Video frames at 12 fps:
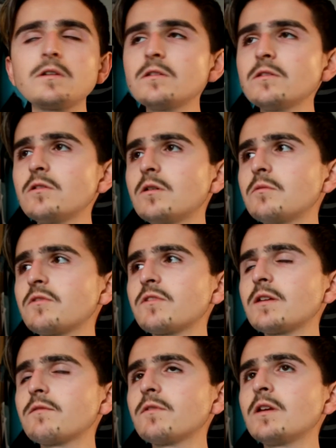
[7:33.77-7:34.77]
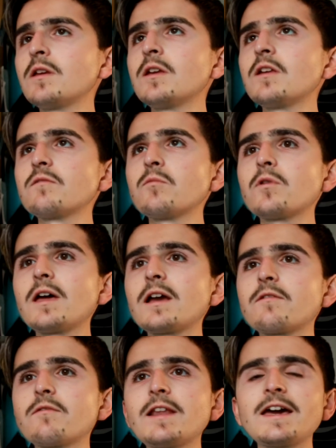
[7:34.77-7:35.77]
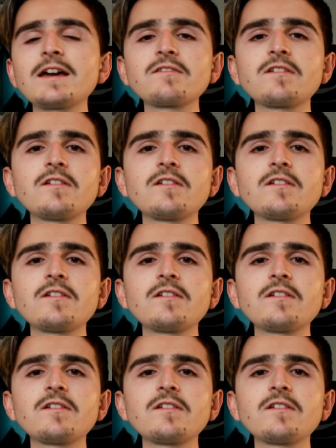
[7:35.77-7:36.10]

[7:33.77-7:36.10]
It's more like relaxed.